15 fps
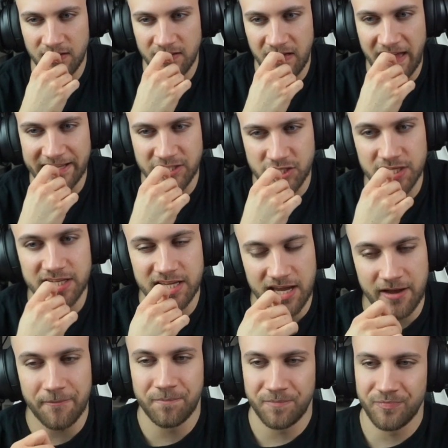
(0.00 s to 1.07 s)
Actually,
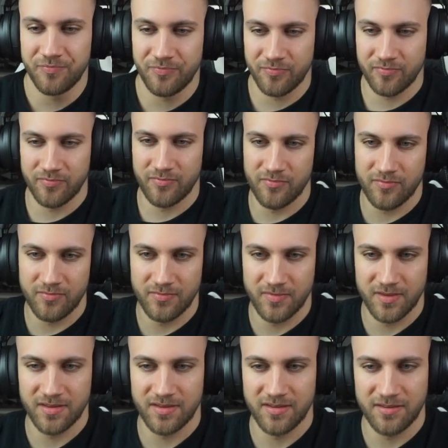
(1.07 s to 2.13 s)
yeah.
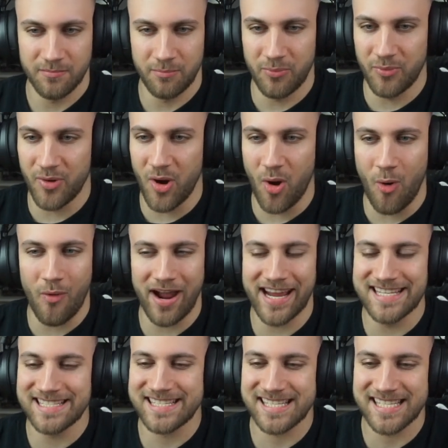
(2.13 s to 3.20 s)
Bro,
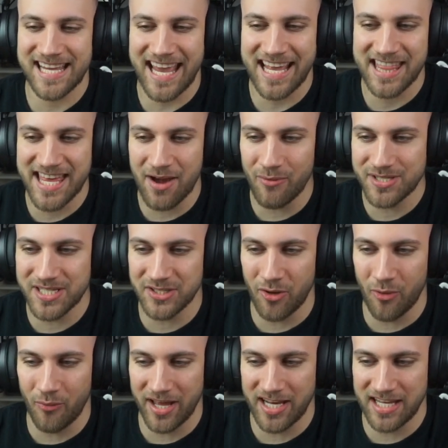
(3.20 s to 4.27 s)
insane. That was it
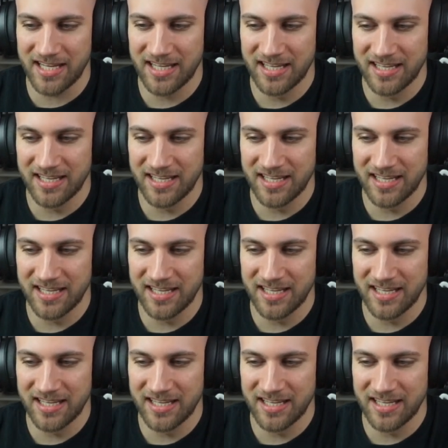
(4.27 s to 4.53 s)
already.